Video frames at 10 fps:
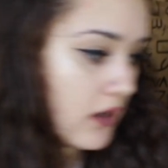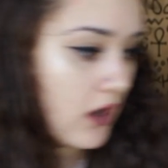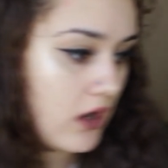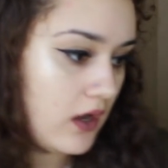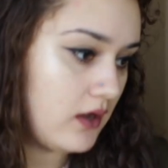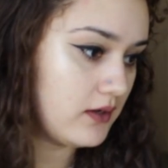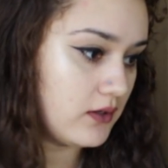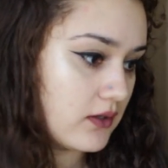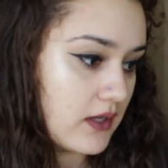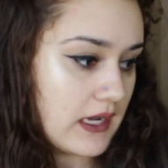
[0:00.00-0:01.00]

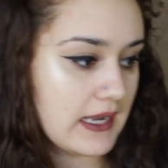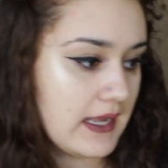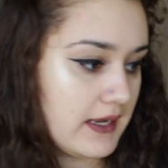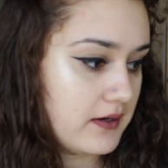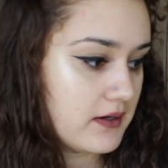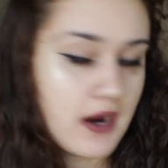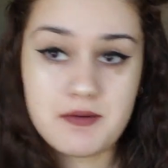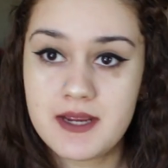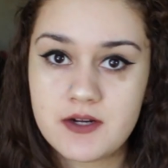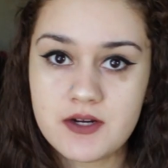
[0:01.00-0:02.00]
oh god. All
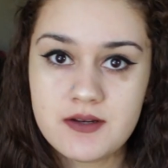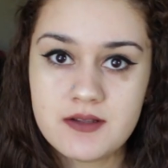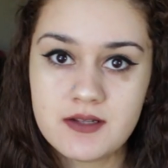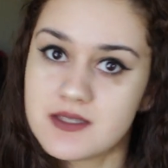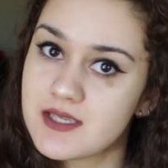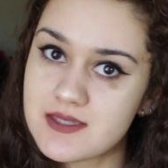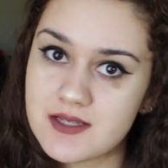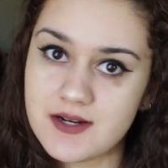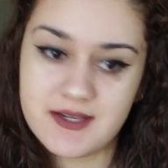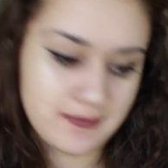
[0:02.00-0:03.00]
right girl, let's get
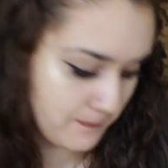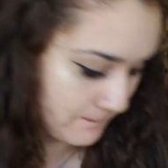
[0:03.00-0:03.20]
started.